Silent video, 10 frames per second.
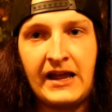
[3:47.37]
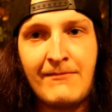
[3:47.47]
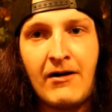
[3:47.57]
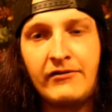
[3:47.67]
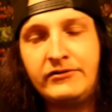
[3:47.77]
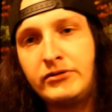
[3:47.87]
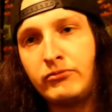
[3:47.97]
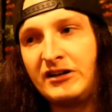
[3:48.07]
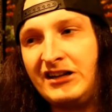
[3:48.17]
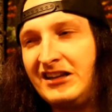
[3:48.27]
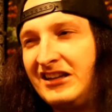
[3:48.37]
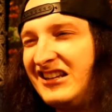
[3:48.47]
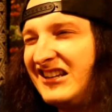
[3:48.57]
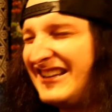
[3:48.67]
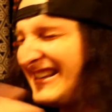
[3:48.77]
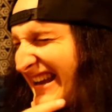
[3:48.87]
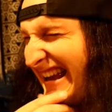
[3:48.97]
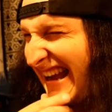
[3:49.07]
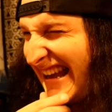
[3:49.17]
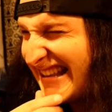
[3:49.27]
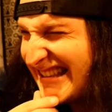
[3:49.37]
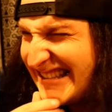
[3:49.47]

came out in twenty eighteen,